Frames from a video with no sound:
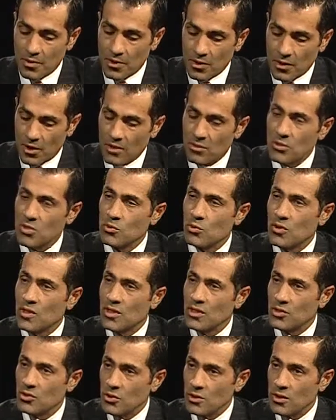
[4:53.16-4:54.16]
in other words,
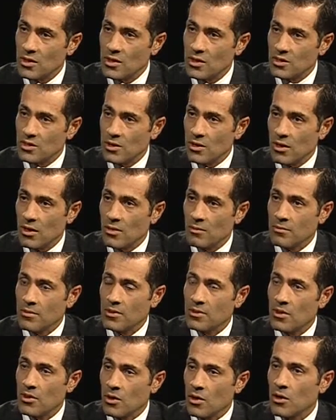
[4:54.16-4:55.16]
within Sunni Islam,
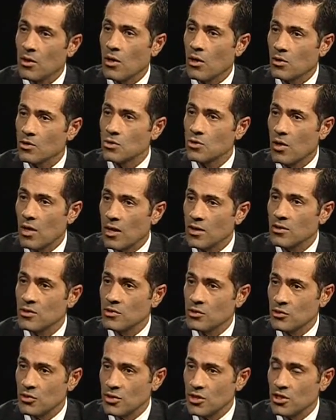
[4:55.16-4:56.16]
there are also other
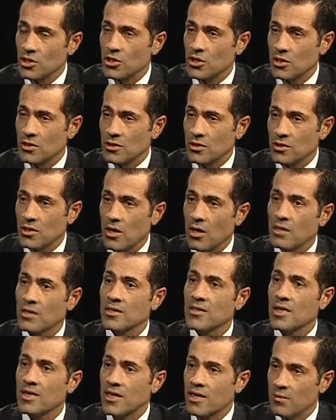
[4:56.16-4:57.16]
traditions other
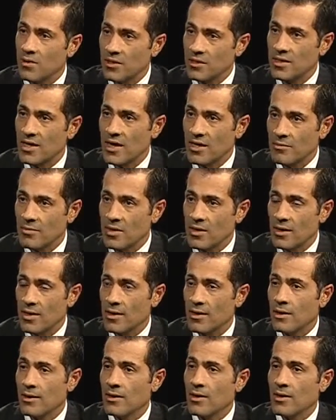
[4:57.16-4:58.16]
than Ibn
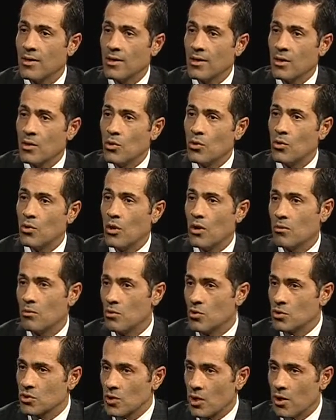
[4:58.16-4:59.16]
Taymiyyah who are
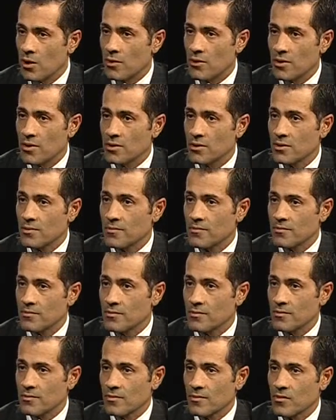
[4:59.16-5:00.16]
more tolerant.
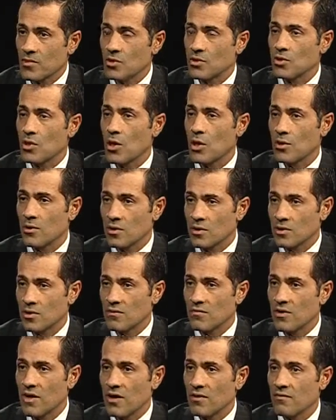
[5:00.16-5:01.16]
They're tolerant
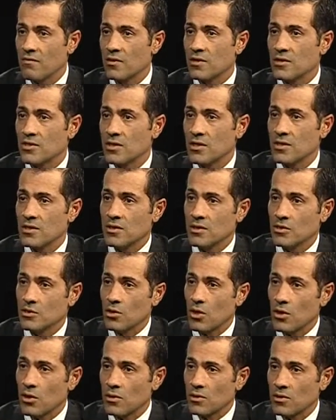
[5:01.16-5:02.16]
of diversity, they're
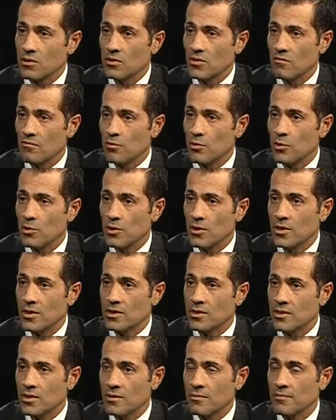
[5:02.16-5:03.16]
tolerant of
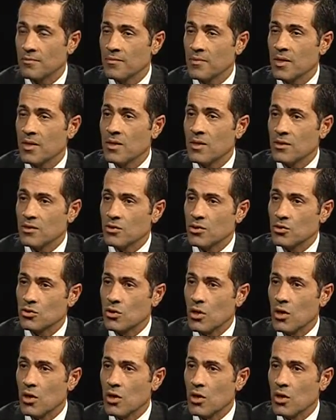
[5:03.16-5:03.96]
pluralism, they're